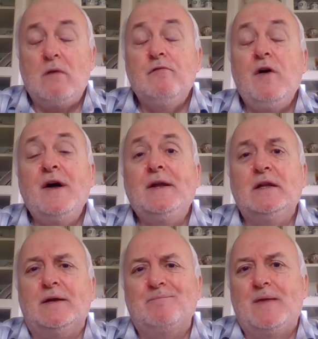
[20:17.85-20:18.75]

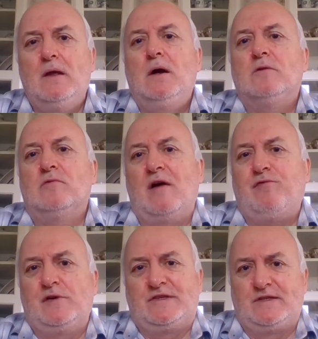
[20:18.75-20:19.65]
Finally,
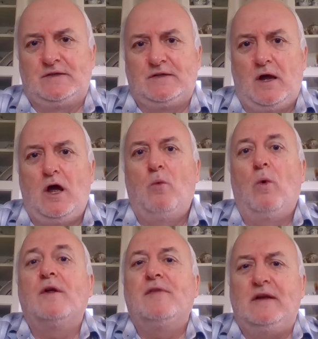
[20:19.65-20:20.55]
references.
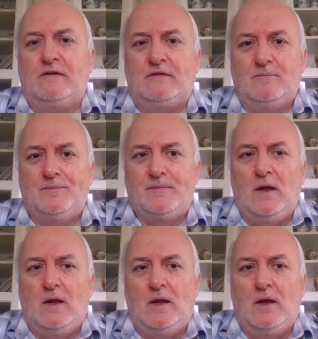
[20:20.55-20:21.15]
What are these?